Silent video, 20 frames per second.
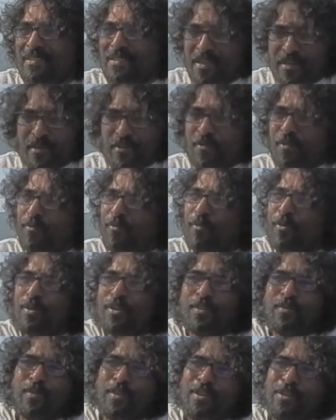Then you will
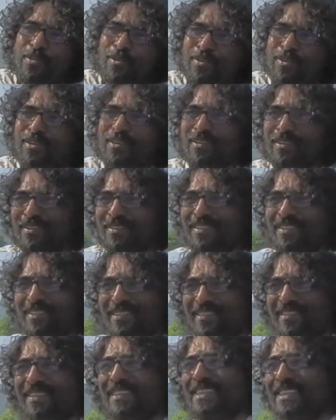focus only on
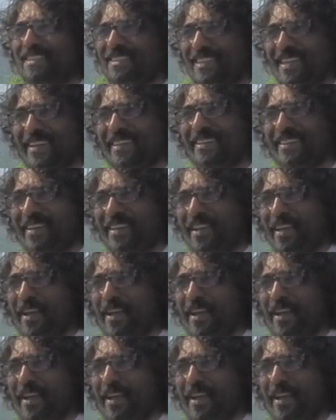this side,